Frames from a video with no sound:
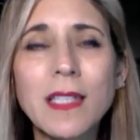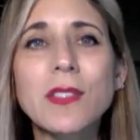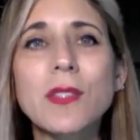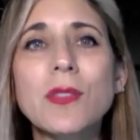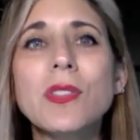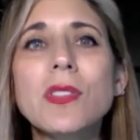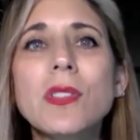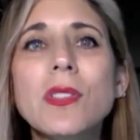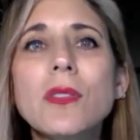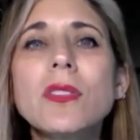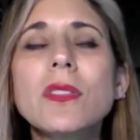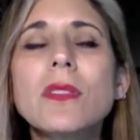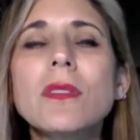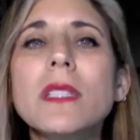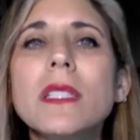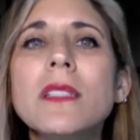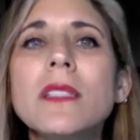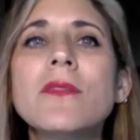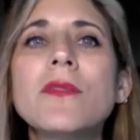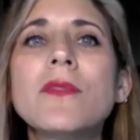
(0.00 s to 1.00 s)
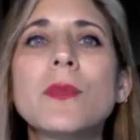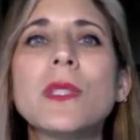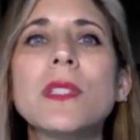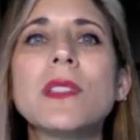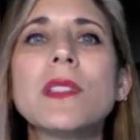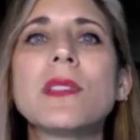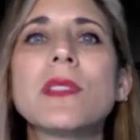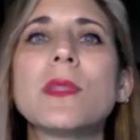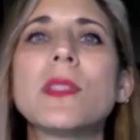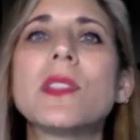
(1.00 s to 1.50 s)
So social
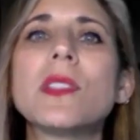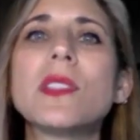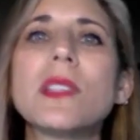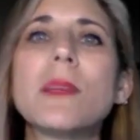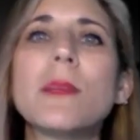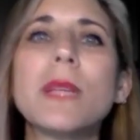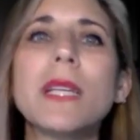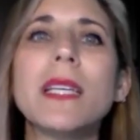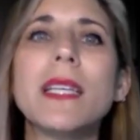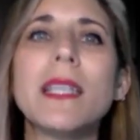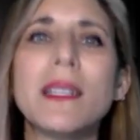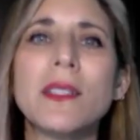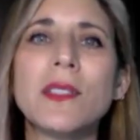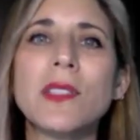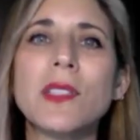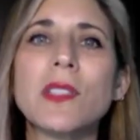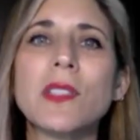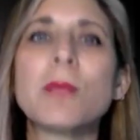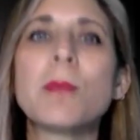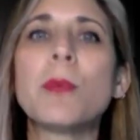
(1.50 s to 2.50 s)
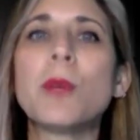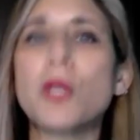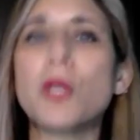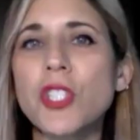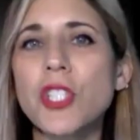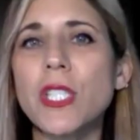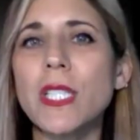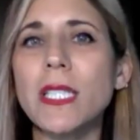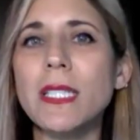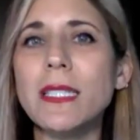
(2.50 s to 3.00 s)
influence is when somebody else is
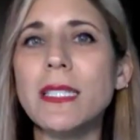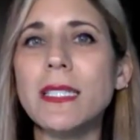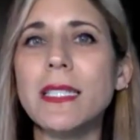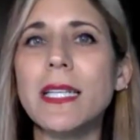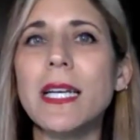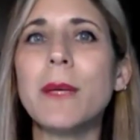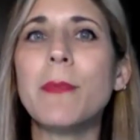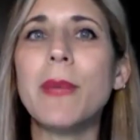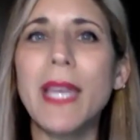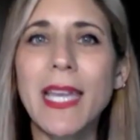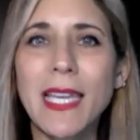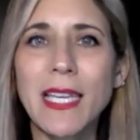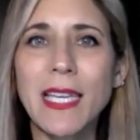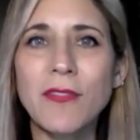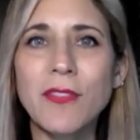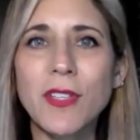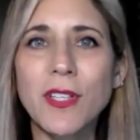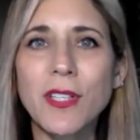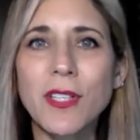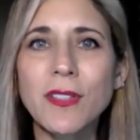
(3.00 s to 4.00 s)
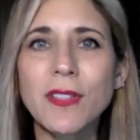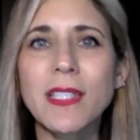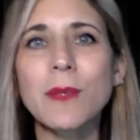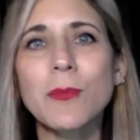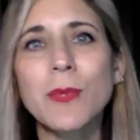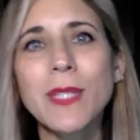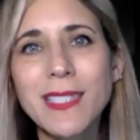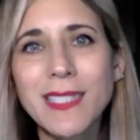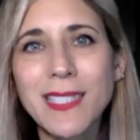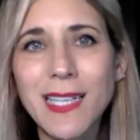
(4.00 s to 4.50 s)
pushing a behavior
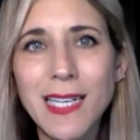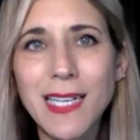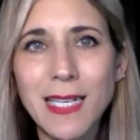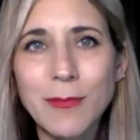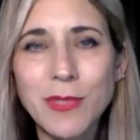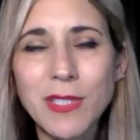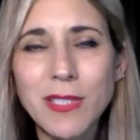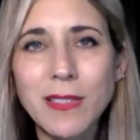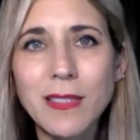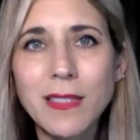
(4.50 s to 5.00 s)
that we adopt.